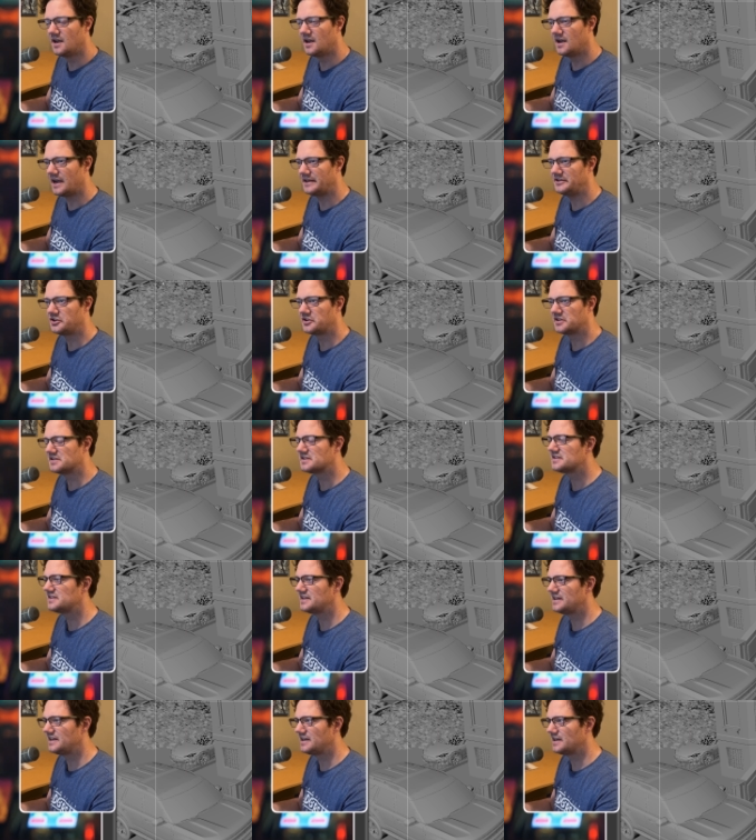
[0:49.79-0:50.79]
And you can
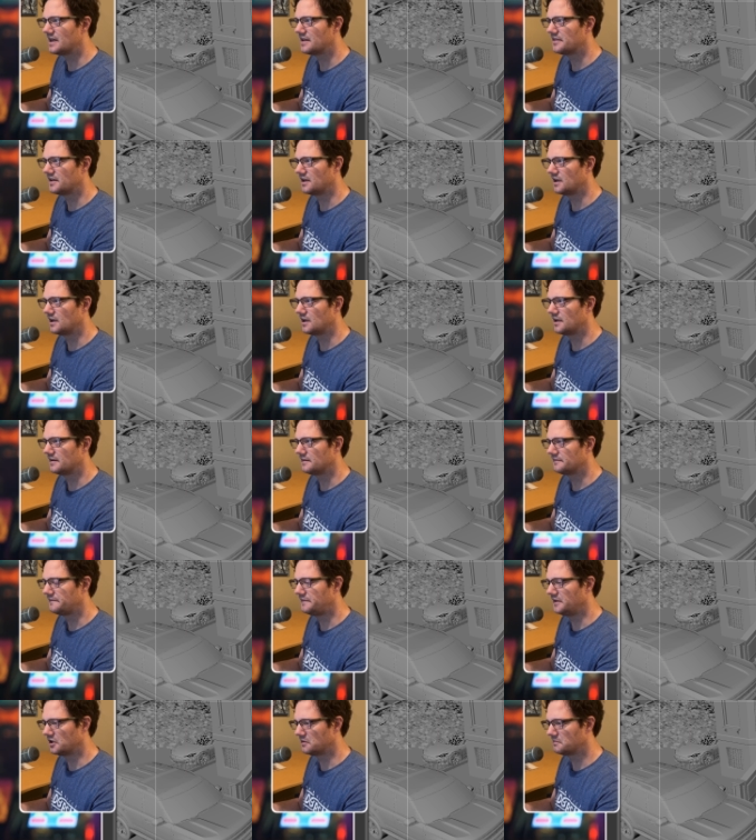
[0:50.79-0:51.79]
see the
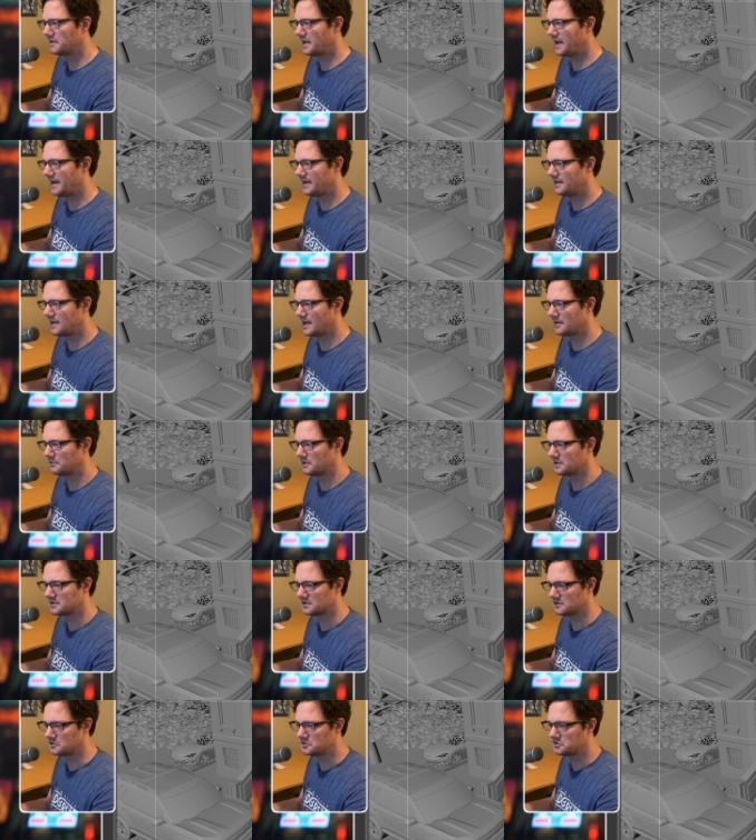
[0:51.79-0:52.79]
film gate and
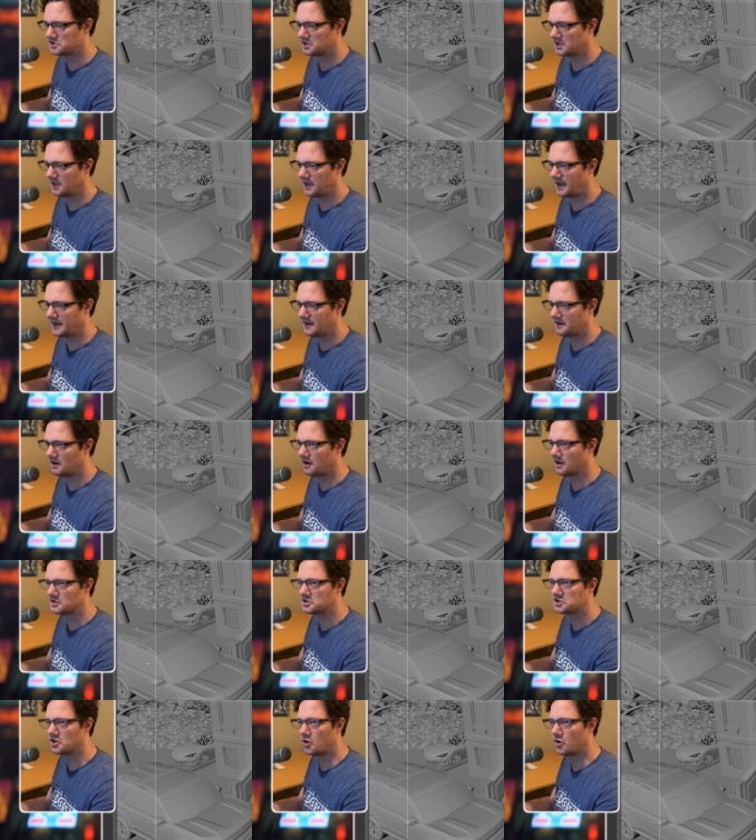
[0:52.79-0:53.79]
resolution gate are
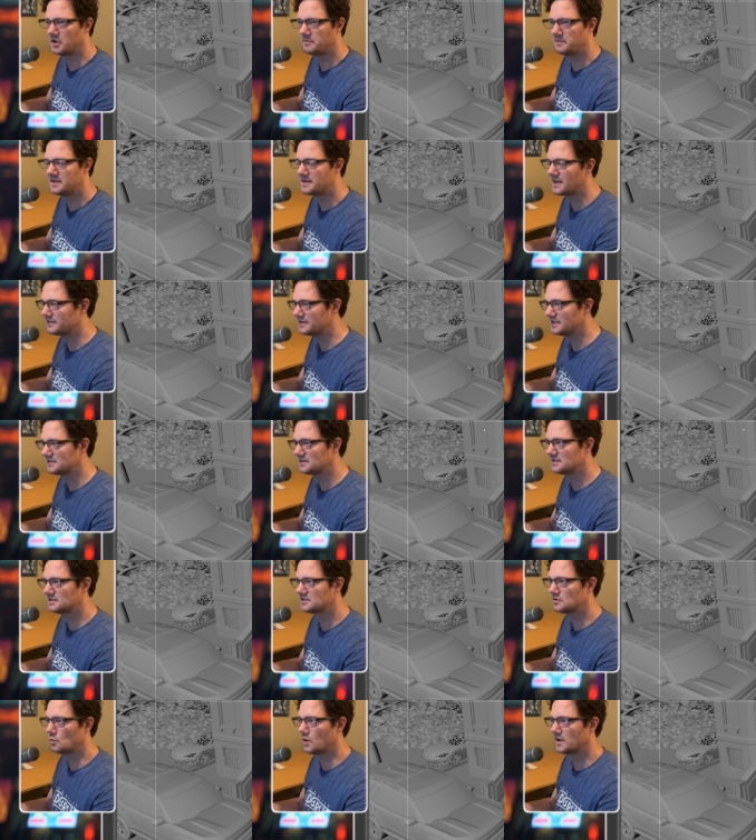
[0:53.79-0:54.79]
showing me that this
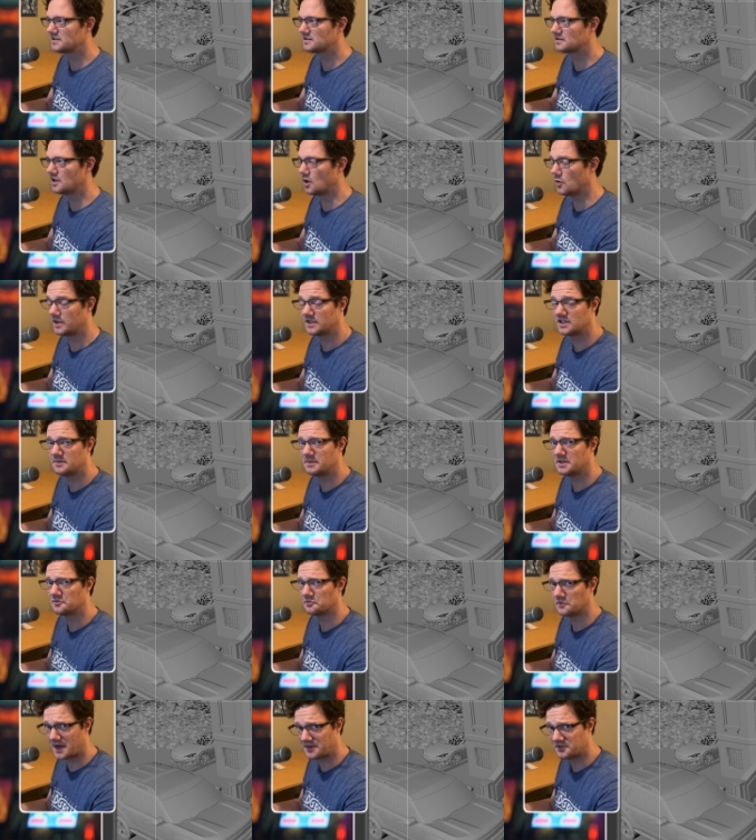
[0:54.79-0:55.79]
is what's going to be
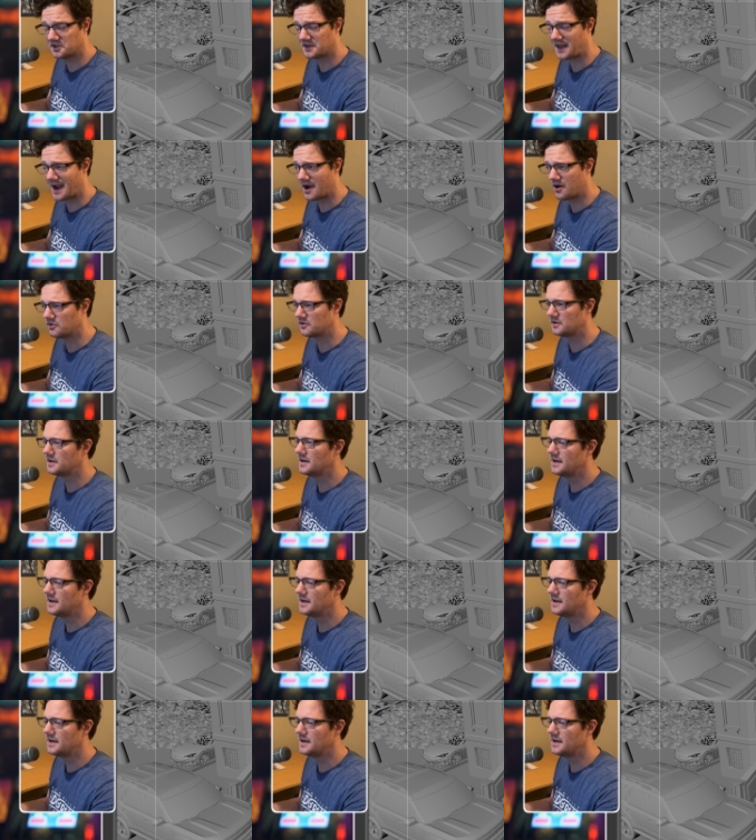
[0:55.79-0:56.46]
rendered out.